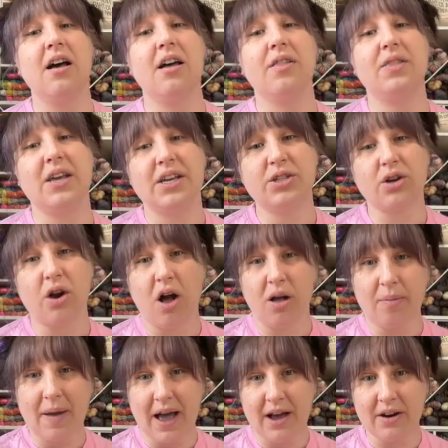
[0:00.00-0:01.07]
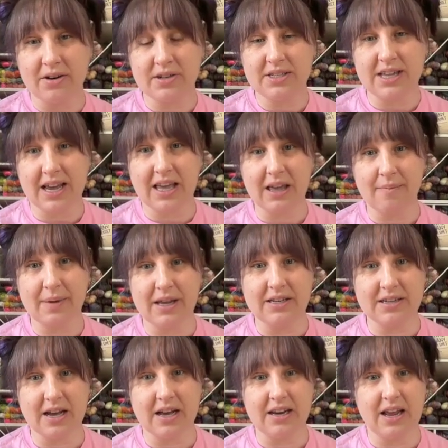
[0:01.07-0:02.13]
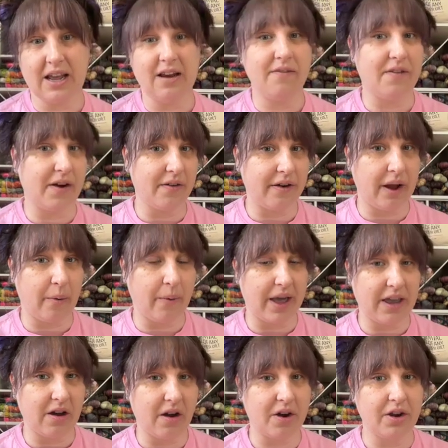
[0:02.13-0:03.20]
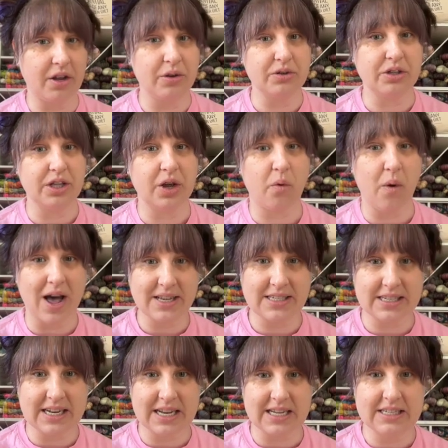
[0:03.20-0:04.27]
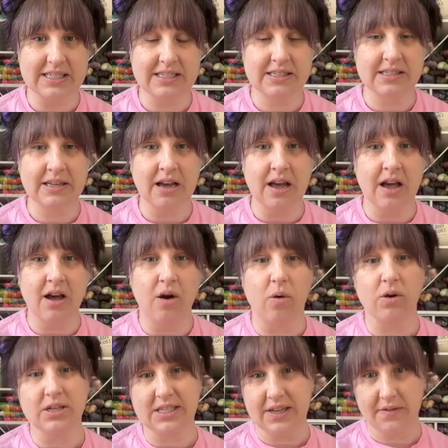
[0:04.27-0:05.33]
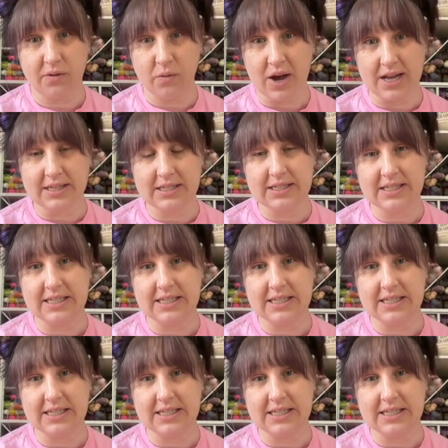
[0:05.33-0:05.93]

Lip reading: These are all patterns that can be done in fingering weight yarn, usually West Knits or Stephen West.